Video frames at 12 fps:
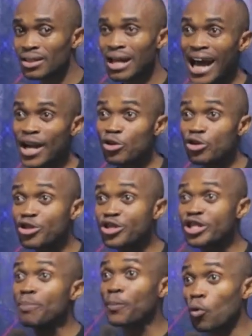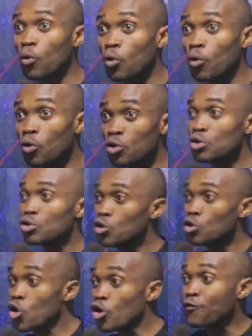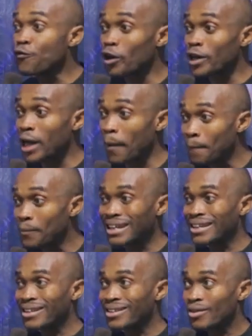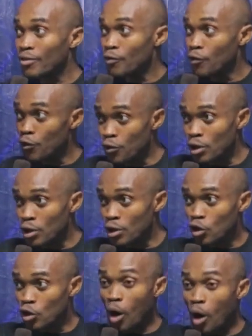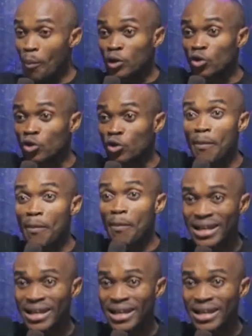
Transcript: And you see people looking for them coming to that place.